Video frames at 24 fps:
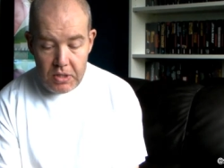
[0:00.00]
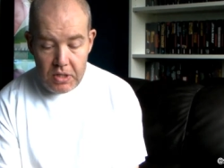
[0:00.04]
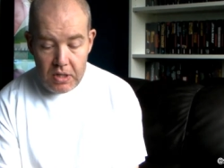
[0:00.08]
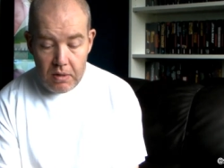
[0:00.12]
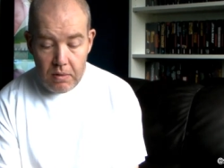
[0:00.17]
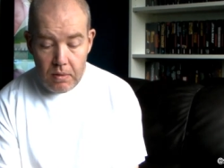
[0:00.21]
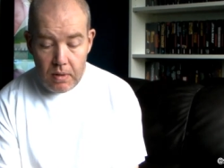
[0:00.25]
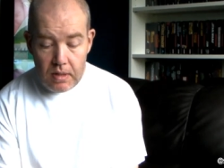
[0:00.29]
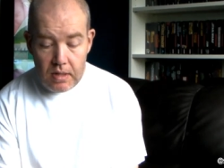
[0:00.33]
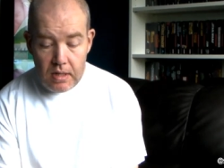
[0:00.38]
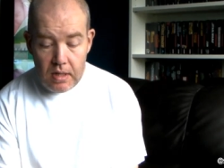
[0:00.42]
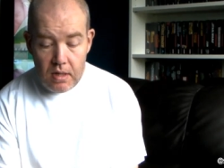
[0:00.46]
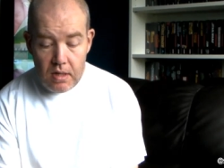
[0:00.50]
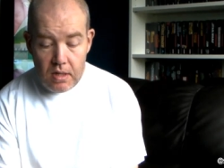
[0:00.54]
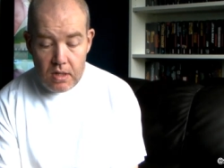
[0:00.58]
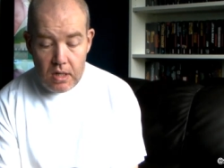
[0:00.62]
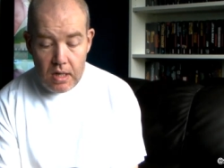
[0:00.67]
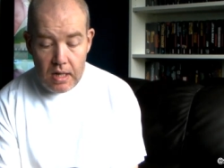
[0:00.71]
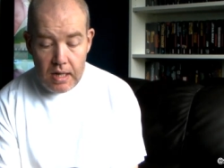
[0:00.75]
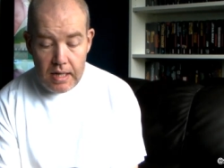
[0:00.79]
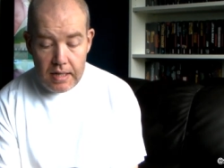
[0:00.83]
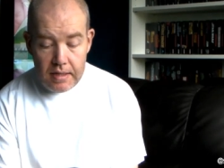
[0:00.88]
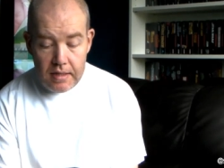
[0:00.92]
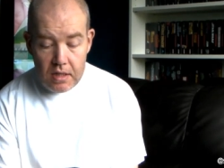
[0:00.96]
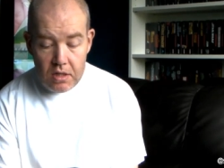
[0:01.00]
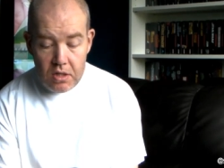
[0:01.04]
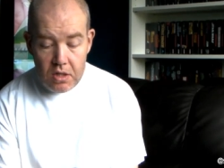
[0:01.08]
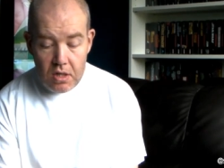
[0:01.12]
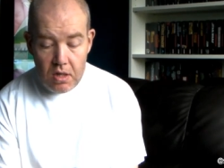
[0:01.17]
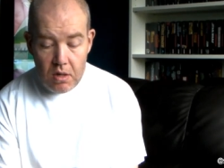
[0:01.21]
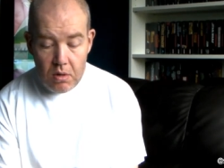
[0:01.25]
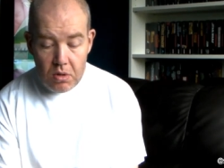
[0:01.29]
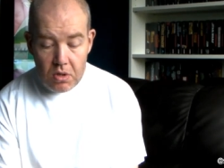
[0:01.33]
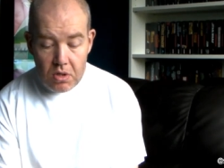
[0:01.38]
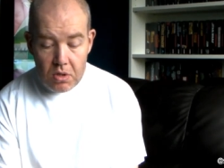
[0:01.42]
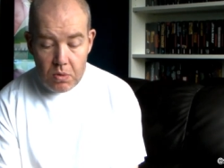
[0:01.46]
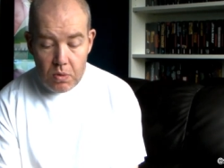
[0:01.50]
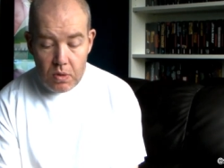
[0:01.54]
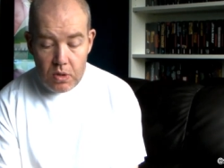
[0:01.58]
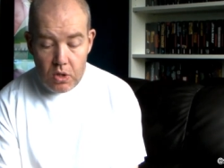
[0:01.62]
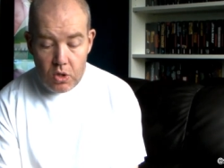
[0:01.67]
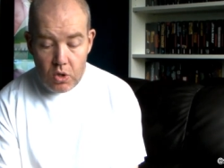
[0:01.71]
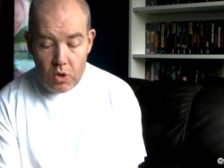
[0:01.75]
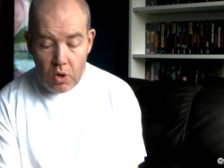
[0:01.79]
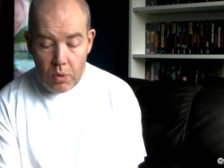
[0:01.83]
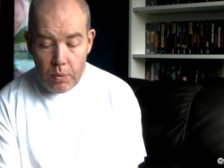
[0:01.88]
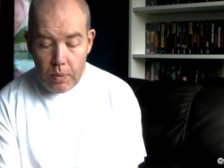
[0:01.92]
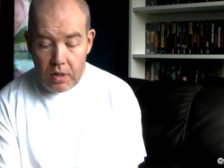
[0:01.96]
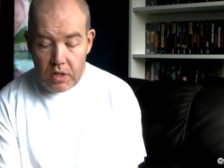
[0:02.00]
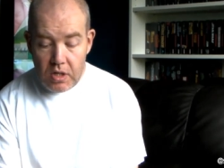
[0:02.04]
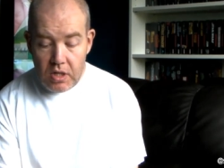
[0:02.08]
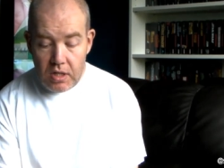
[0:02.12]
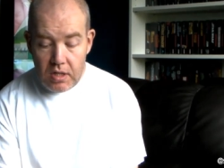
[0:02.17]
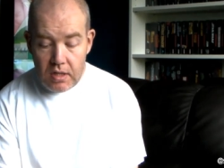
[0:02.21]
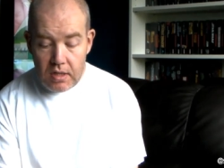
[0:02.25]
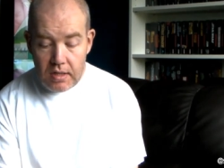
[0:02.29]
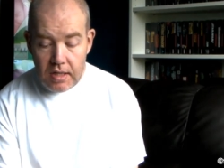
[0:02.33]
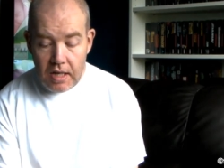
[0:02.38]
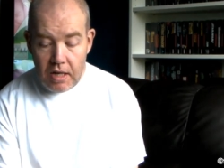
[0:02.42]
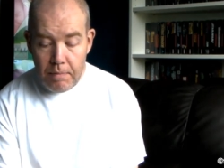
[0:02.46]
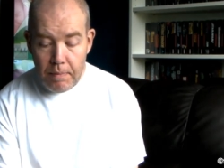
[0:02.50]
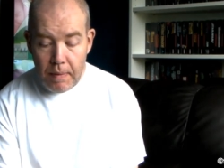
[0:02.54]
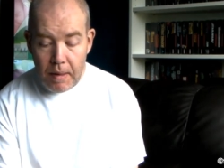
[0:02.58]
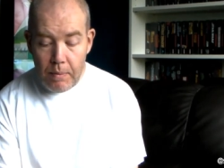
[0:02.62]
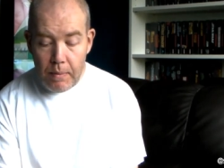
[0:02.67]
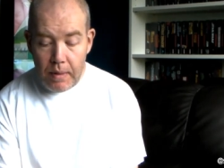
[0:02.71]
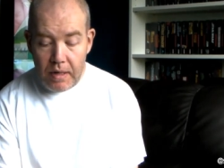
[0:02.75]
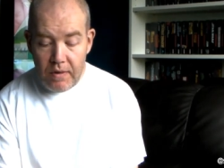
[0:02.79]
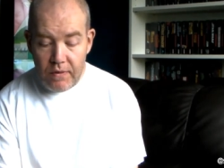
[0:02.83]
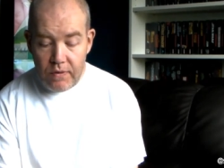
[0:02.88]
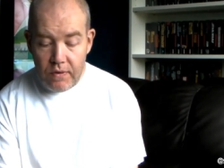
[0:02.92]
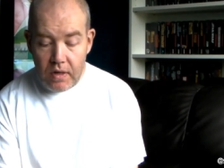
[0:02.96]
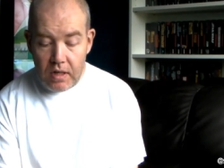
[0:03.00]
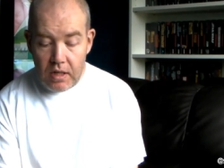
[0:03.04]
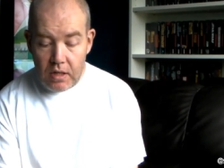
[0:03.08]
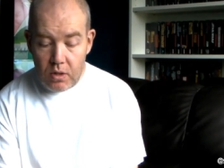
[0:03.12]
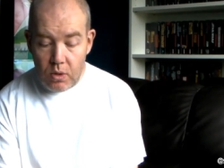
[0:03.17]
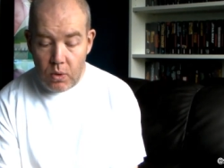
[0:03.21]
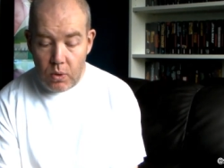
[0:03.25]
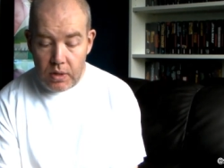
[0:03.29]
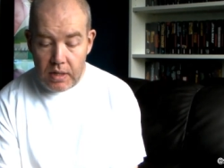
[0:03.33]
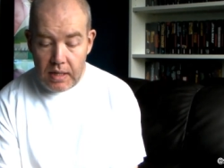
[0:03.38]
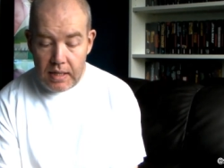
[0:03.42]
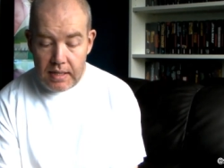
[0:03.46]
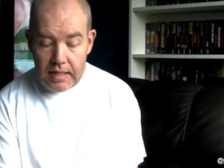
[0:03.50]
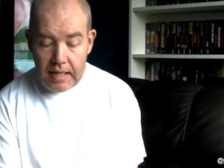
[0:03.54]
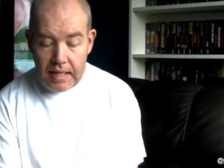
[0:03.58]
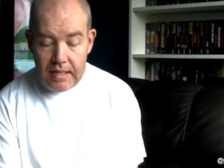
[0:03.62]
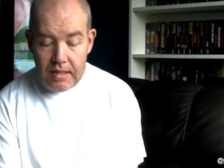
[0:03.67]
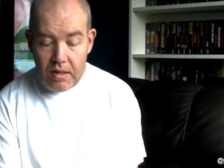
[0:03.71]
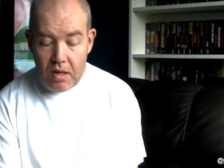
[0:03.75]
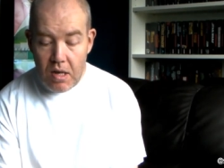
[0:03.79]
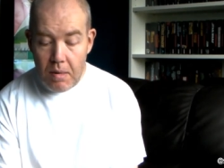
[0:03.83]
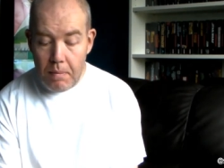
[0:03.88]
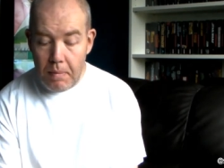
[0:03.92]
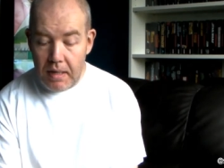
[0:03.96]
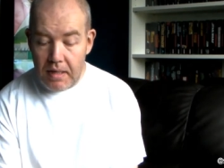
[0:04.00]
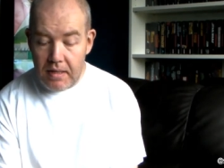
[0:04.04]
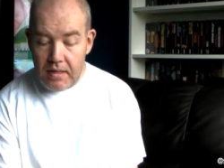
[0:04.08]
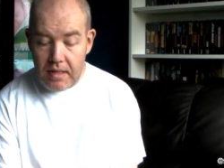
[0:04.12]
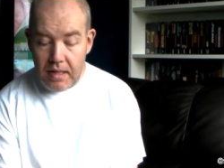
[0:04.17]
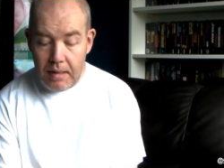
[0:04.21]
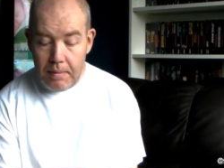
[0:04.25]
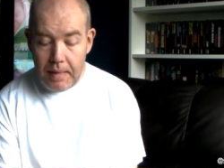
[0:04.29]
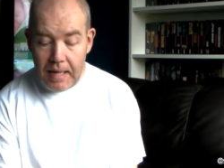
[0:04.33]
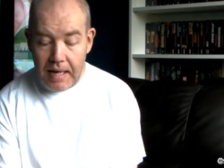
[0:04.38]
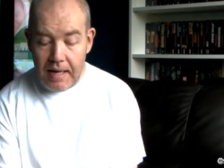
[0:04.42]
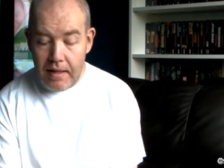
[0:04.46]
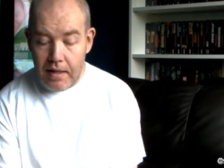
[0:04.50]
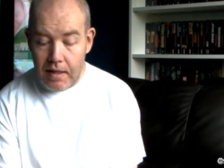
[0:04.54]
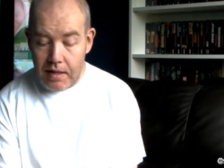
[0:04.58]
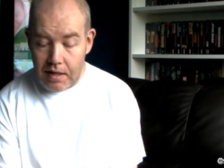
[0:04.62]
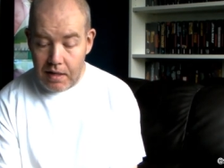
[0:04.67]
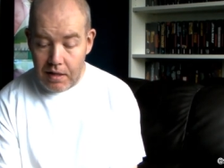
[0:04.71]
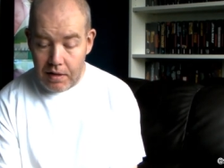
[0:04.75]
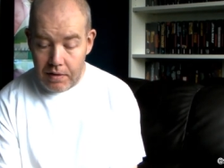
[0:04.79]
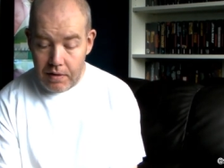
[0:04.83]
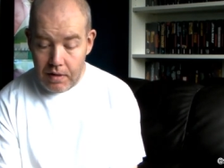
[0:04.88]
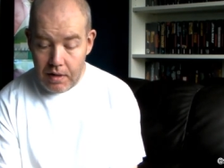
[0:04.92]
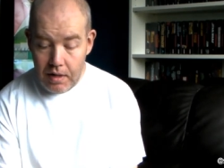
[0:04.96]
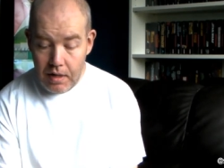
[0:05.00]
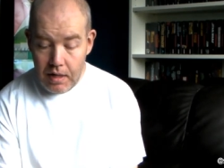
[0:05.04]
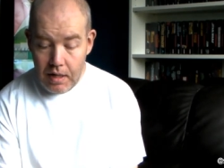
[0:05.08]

2, did you used to enjoy watching Steve Benway's Friday Talkies, and do you miss them now that they're gone?